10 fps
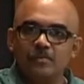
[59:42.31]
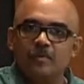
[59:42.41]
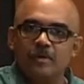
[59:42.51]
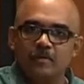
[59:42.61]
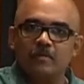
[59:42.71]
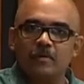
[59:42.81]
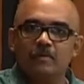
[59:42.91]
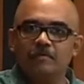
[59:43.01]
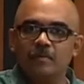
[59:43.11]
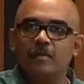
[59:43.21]
You might have heard
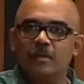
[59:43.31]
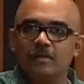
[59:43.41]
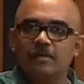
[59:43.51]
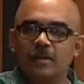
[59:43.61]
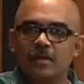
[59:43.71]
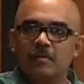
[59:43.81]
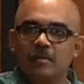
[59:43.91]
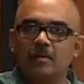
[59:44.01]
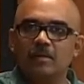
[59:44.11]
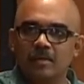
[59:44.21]
of filmmakers like
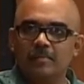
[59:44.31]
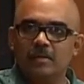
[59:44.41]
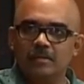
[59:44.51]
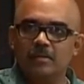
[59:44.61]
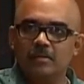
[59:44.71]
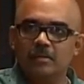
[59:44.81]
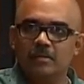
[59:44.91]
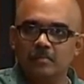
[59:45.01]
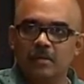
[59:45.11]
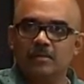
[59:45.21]
K. Balchandar
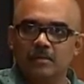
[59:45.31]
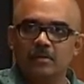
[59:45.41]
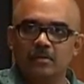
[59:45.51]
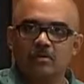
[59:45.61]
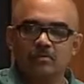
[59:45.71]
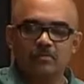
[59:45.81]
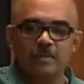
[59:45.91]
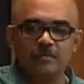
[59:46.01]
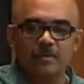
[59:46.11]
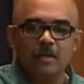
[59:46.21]
and Bharathiraj and all those
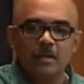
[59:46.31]
people.